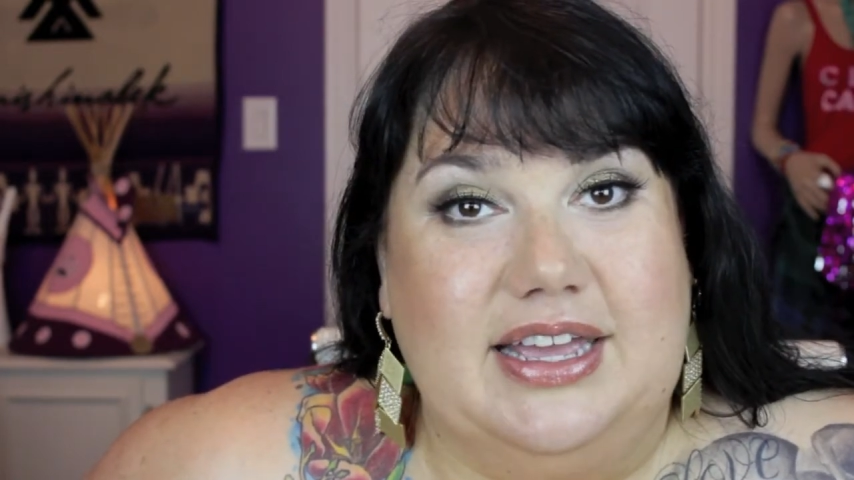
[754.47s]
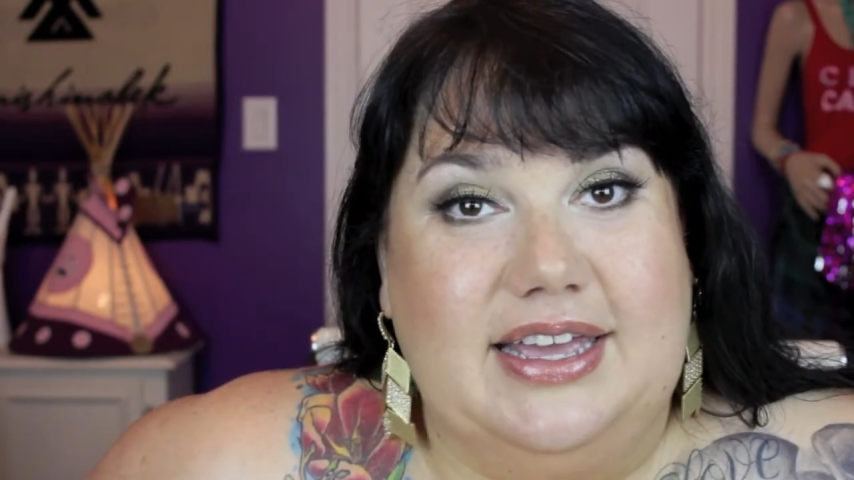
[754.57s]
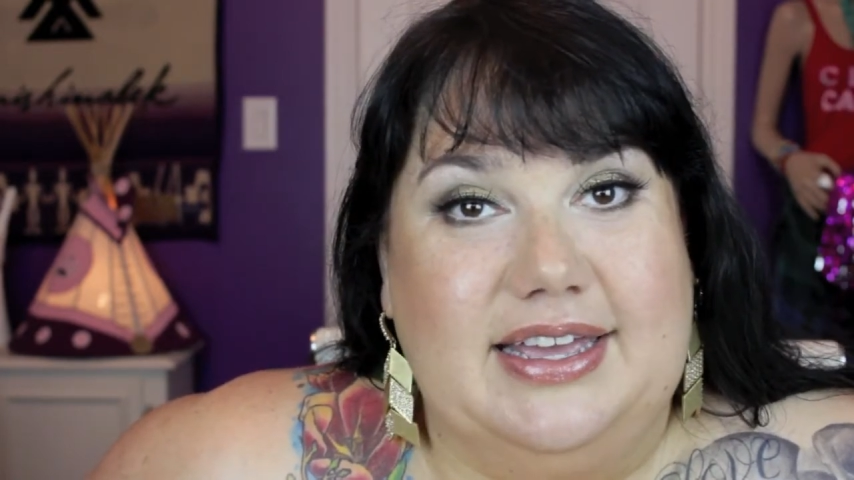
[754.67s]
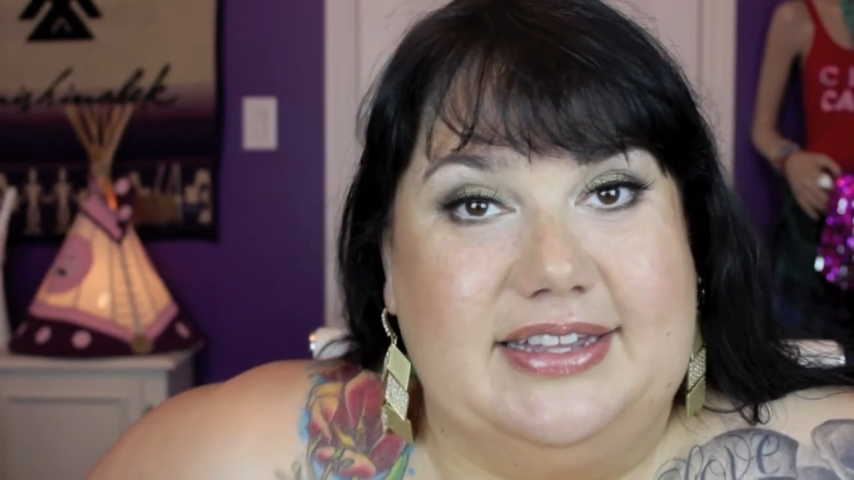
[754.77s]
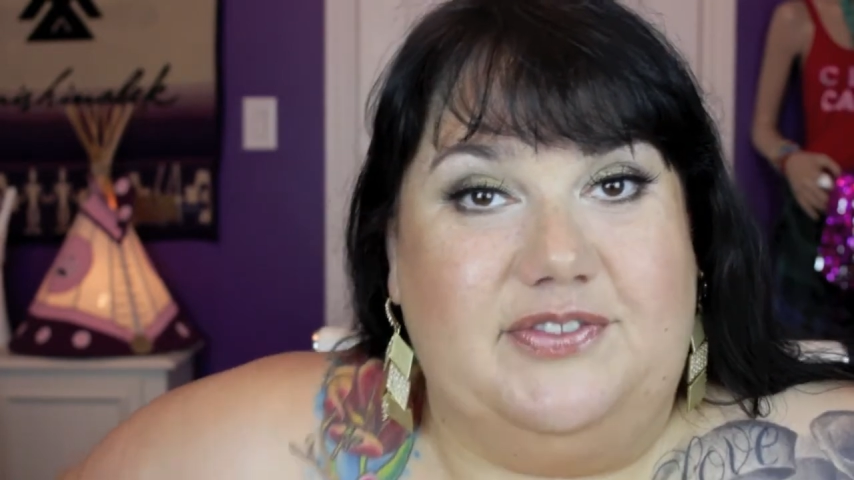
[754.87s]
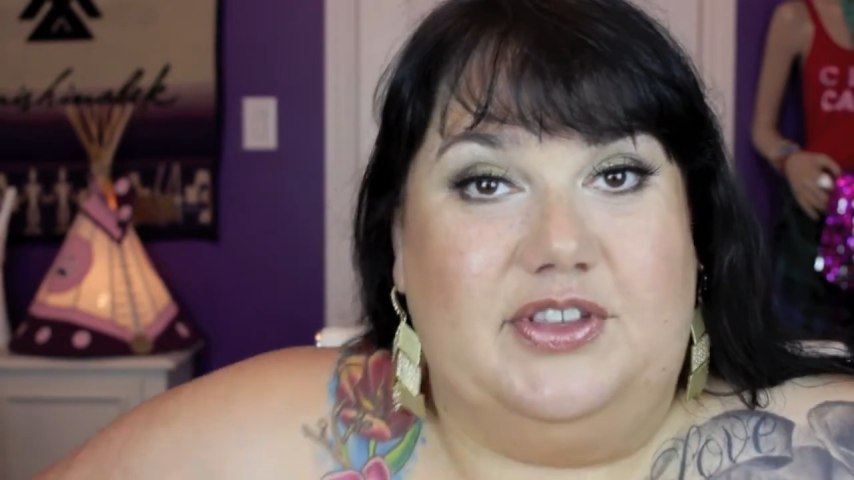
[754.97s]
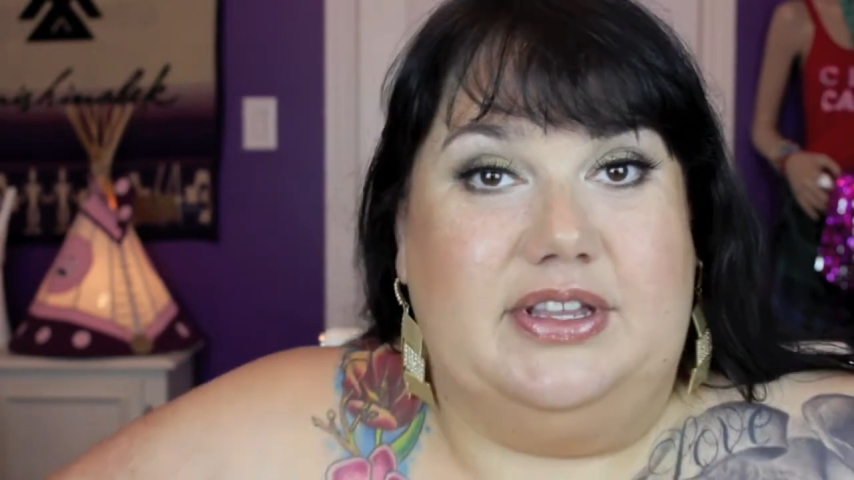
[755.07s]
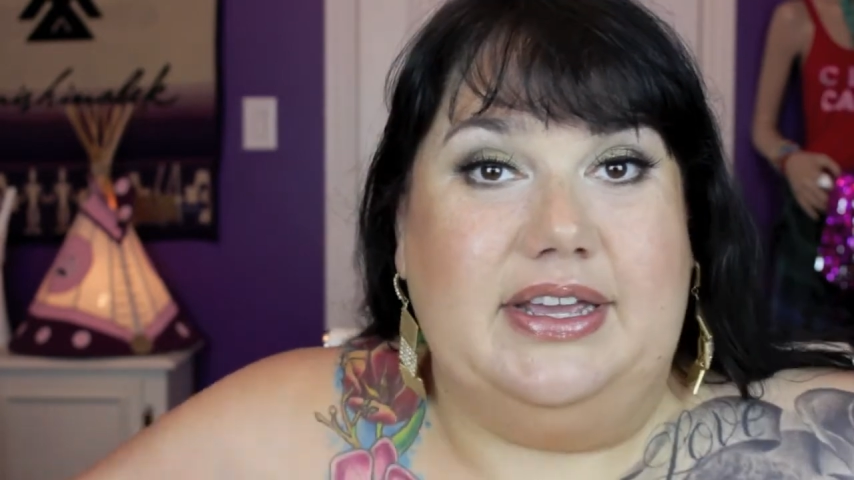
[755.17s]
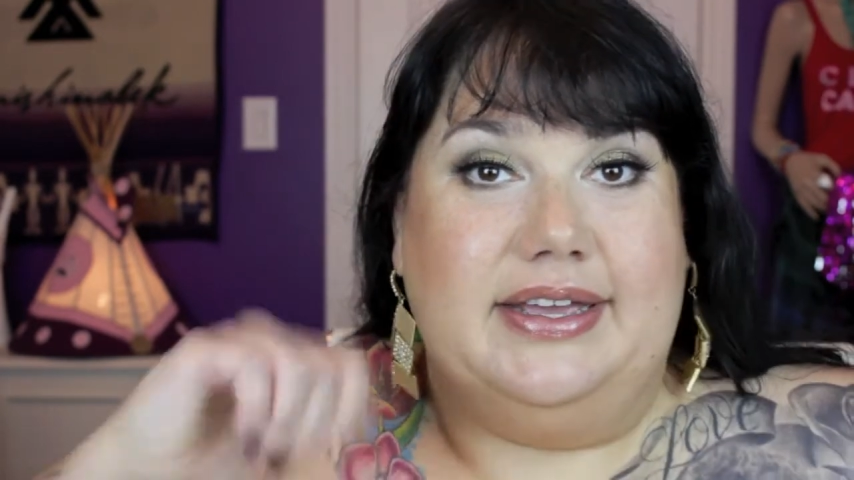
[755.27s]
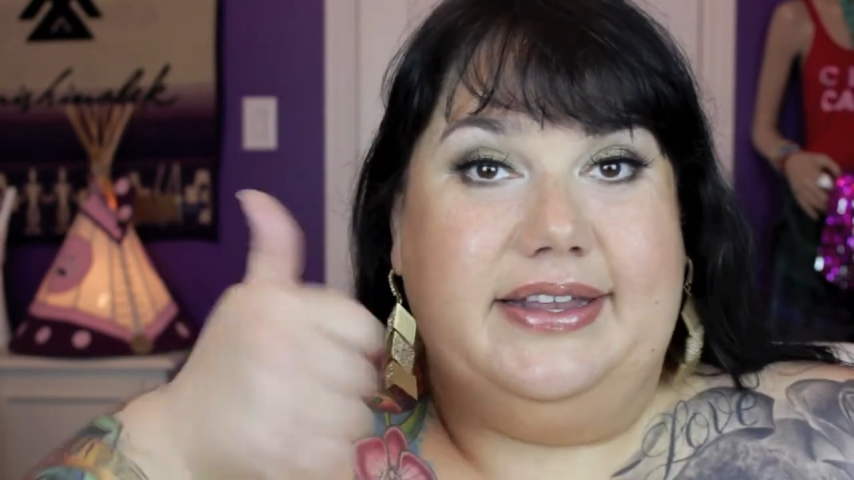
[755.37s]
And if you
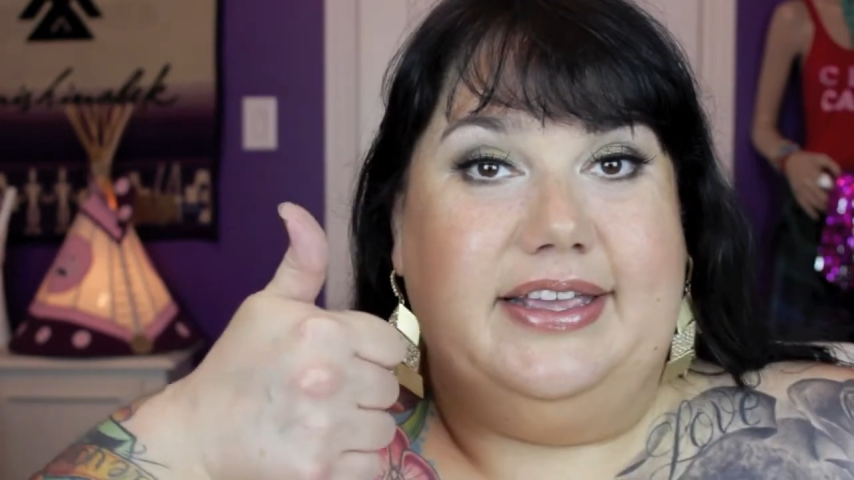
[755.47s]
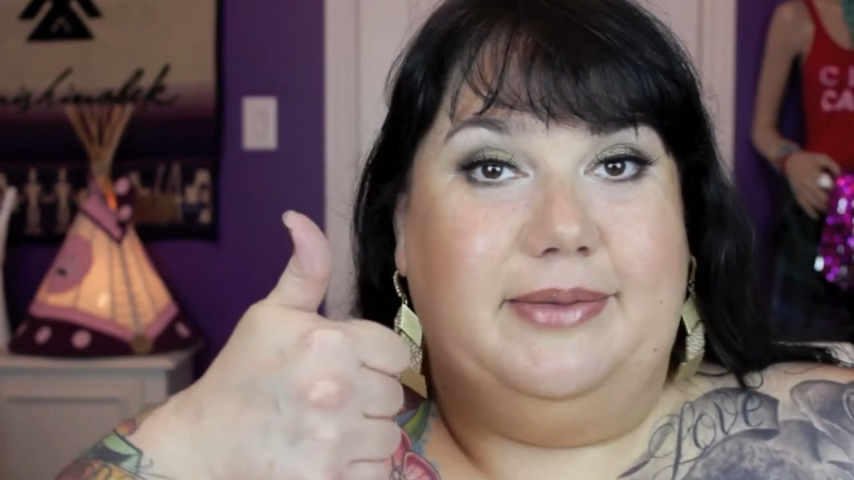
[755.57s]
did,